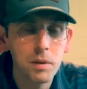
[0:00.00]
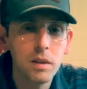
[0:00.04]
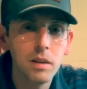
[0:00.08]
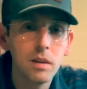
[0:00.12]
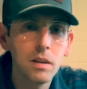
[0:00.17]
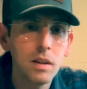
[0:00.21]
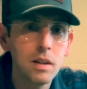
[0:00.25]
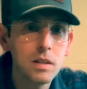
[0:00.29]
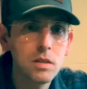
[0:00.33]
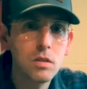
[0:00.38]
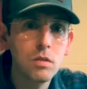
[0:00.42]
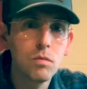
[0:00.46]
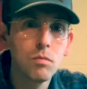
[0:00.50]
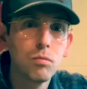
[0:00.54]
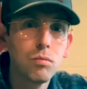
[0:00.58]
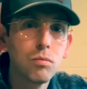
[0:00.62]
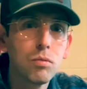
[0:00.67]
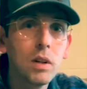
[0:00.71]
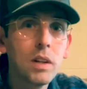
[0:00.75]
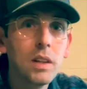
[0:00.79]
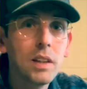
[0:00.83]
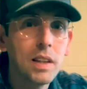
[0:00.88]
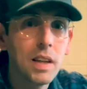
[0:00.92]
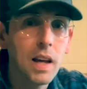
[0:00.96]
It's
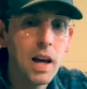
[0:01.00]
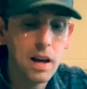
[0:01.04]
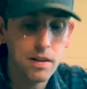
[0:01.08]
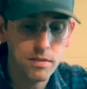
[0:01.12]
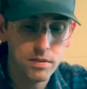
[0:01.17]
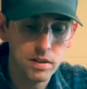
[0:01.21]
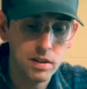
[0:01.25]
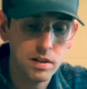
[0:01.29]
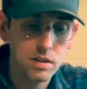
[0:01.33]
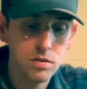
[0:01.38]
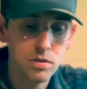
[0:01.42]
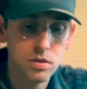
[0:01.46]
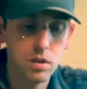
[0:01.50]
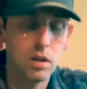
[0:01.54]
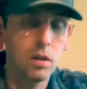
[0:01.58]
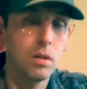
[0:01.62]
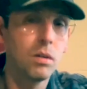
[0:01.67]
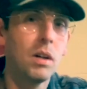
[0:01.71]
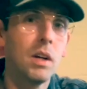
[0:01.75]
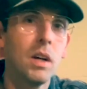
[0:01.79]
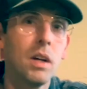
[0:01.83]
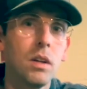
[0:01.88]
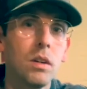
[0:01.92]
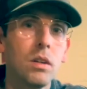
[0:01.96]
really heavy,
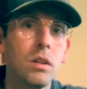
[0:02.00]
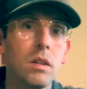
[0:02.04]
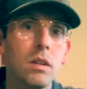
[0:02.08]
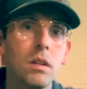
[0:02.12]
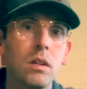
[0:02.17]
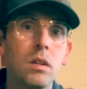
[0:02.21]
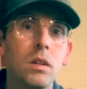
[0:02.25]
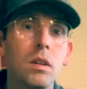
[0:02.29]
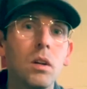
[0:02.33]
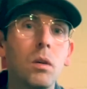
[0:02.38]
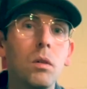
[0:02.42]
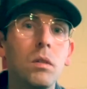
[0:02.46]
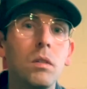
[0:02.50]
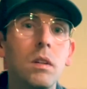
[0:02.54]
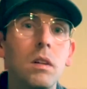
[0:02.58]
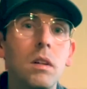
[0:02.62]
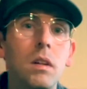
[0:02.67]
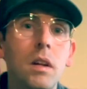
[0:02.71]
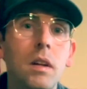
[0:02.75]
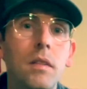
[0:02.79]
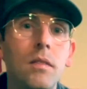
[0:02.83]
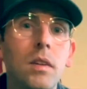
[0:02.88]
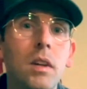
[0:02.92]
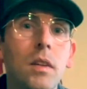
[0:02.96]
so
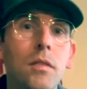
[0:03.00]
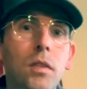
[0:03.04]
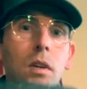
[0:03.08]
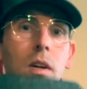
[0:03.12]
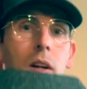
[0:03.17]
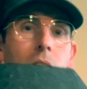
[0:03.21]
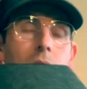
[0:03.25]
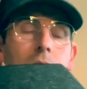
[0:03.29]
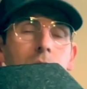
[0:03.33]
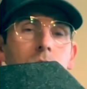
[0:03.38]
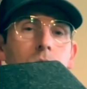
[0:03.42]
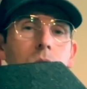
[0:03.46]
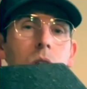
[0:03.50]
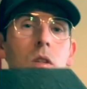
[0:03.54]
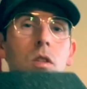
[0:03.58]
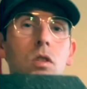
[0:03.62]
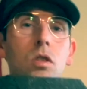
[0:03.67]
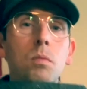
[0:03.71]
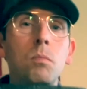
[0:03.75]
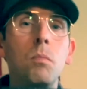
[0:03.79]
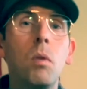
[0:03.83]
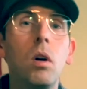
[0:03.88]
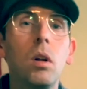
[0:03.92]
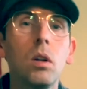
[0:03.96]
even if you got the
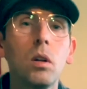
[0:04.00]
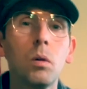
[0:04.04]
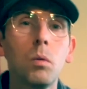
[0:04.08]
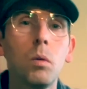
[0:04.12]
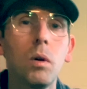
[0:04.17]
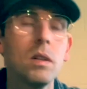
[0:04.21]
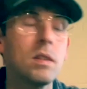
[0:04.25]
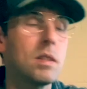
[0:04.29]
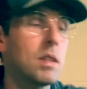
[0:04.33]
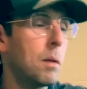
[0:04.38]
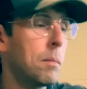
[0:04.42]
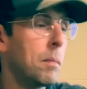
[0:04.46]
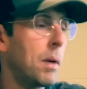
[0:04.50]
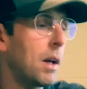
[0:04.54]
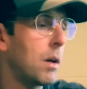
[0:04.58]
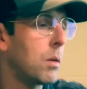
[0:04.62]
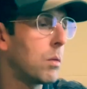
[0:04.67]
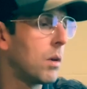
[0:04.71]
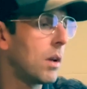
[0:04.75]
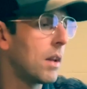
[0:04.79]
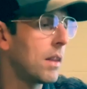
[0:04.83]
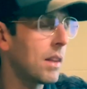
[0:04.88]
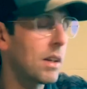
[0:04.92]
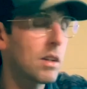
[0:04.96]
smaller ones, they make
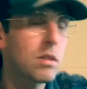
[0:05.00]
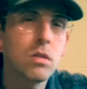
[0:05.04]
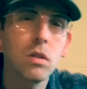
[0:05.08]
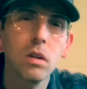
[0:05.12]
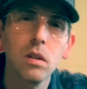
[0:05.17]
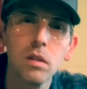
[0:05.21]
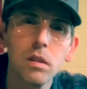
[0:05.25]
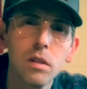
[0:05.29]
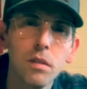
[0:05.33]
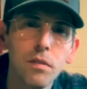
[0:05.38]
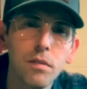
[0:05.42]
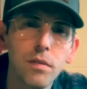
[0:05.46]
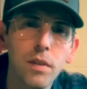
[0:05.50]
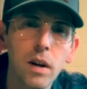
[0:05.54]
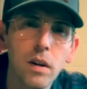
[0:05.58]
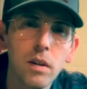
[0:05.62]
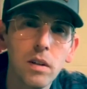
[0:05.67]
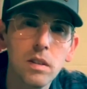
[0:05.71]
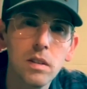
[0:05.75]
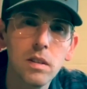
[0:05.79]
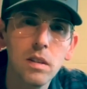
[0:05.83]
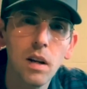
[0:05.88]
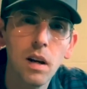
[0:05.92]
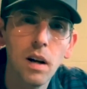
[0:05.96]
one. I think it's called the
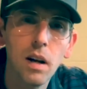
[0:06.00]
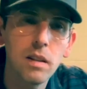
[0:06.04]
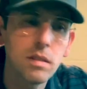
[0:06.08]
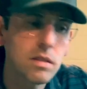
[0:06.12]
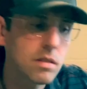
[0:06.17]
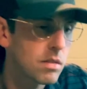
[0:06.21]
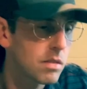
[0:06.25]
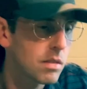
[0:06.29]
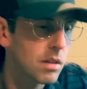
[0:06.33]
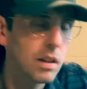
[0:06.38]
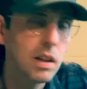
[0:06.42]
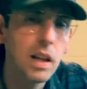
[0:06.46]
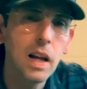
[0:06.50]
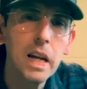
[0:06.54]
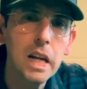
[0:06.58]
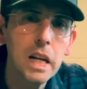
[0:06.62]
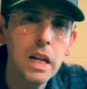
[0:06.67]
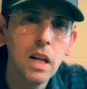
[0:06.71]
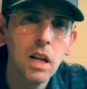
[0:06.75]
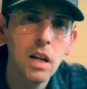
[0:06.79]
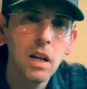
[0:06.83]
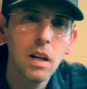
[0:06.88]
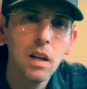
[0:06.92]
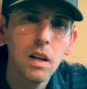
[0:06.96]
Veritas Light.
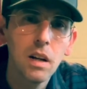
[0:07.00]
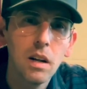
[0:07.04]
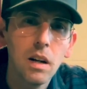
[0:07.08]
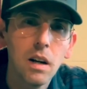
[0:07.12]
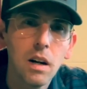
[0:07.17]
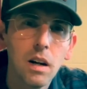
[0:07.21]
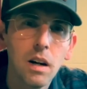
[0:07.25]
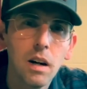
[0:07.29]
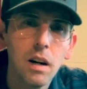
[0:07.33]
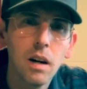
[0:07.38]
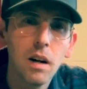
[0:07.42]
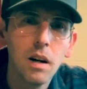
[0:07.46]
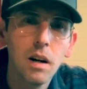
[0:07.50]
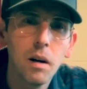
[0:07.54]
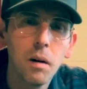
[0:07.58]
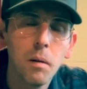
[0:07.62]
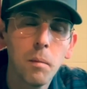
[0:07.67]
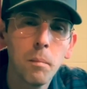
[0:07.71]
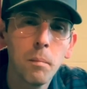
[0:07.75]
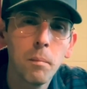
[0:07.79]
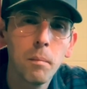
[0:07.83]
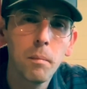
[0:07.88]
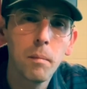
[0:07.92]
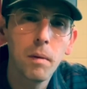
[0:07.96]
I
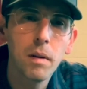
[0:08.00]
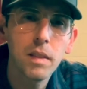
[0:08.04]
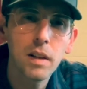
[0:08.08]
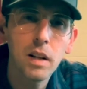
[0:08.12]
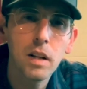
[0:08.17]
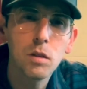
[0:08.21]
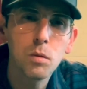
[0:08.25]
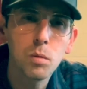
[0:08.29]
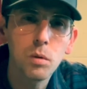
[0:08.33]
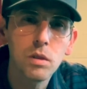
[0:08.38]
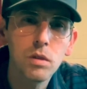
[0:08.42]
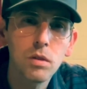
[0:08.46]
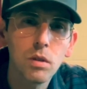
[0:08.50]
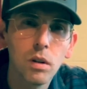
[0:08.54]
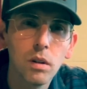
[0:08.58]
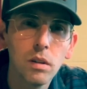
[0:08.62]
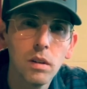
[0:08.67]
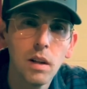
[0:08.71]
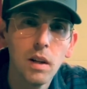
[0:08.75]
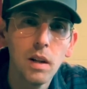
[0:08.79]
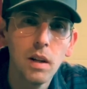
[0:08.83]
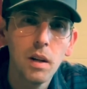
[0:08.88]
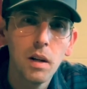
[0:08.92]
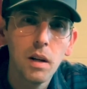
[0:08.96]
think that's what it's called.
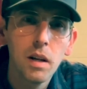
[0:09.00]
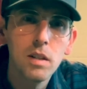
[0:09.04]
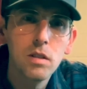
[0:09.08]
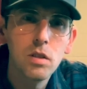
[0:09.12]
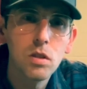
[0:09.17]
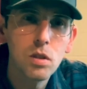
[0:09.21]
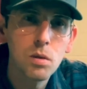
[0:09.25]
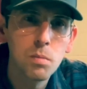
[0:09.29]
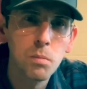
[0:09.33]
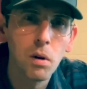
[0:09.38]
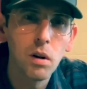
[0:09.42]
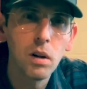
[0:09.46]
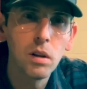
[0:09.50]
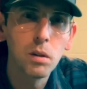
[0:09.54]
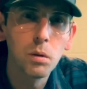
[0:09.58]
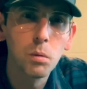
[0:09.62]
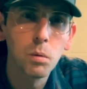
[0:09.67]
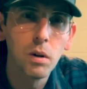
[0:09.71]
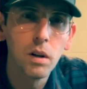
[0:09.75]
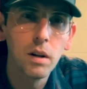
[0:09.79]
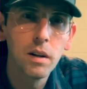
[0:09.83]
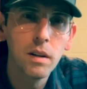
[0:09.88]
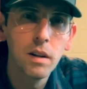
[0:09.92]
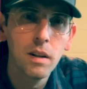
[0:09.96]
It's a smaller
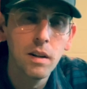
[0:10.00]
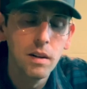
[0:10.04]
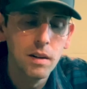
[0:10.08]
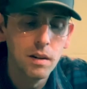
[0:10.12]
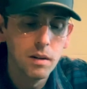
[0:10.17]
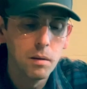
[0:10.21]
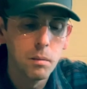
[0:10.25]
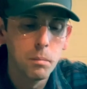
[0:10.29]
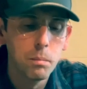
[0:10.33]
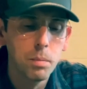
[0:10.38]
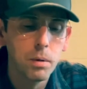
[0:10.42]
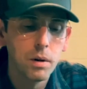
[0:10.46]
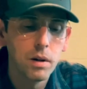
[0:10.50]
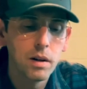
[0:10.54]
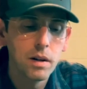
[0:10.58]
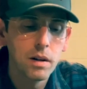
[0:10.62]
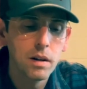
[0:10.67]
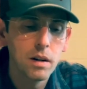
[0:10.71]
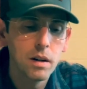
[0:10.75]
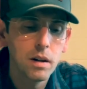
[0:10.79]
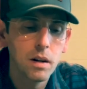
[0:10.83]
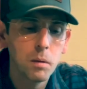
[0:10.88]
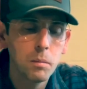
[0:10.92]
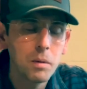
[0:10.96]
one, but
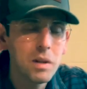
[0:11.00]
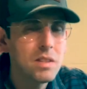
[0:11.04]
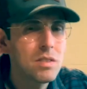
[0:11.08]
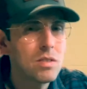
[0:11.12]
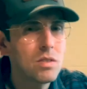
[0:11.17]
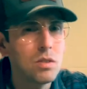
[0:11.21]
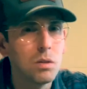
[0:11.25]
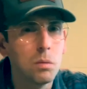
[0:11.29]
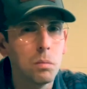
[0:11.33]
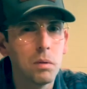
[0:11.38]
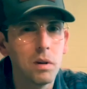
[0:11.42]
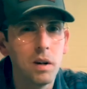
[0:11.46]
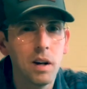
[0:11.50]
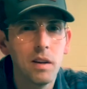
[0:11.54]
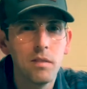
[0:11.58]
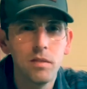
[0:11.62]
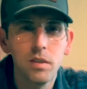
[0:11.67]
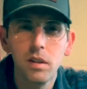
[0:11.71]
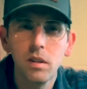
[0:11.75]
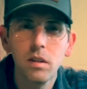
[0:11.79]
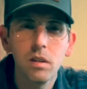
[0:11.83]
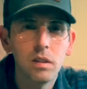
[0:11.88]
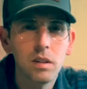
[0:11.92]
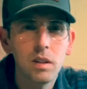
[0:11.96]
it's super
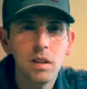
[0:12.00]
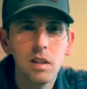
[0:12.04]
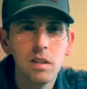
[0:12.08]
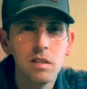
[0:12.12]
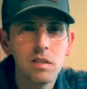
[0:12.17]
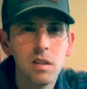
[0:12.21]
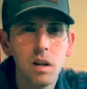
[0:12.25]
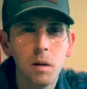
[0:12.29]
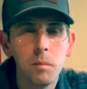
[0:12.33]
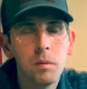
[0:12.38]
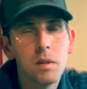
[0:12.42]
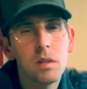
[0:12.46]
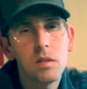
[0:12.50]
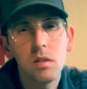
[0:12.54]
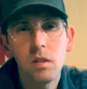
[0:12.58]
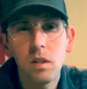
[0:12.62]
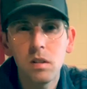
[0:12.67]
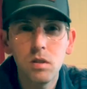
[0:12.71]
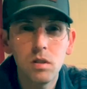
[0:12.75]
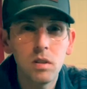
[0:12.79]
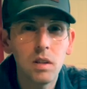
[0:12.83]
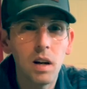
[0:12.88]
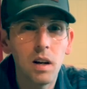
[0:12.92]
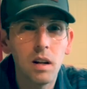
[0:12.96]
heavy. Your kids,
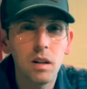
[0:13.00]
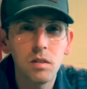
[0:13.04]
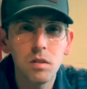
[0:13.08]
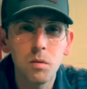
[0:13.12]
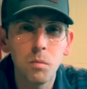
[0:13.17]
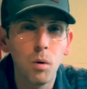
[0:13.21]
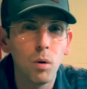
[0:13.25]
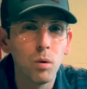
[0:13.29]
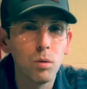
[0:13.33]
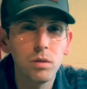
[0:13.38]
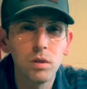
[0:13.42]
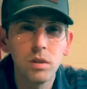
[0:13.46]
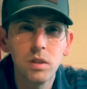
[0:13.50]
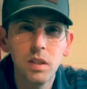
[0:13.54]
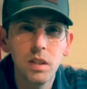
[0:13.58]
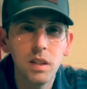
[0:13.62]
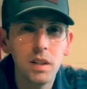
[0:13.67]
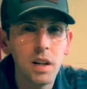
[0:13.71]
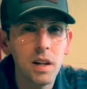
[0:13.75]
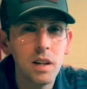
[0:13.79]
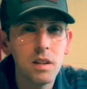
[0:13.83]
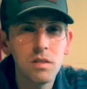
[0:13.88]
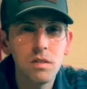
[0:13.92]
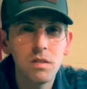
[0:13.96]
unless you got some older
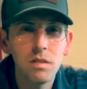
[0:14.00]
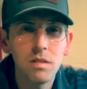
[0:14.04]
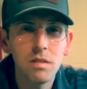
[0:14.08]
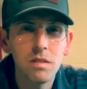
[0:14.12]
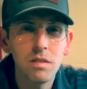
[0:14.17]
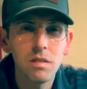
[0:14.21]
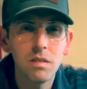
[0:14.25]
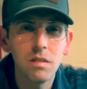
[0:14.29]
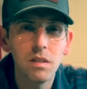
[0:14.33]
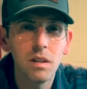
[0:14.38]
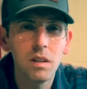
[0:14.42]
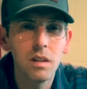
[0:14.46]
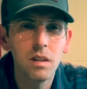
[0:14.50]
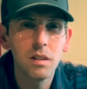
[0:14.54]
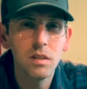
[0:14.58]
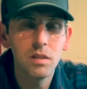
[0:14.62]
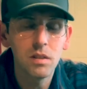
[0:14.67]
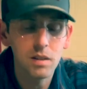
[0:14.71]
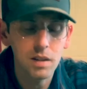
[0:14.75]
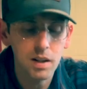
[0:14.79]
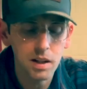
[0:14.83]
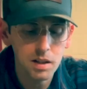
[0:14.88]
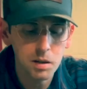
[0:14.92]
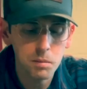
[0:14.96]
teenagers,
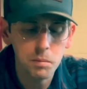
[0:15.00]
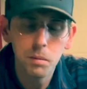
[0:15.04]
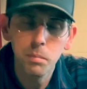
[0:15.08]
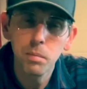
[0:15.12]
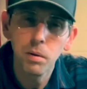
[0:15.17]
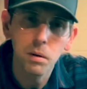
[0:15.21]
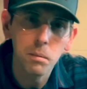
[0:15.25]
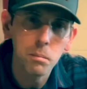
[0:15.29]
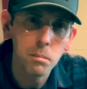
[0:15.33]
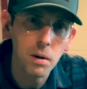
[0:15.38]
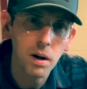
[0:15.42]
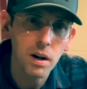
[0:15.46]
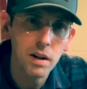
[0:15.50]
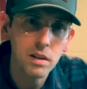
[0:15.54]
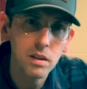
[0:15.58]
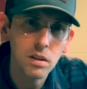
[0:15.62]
you're not going to be putting body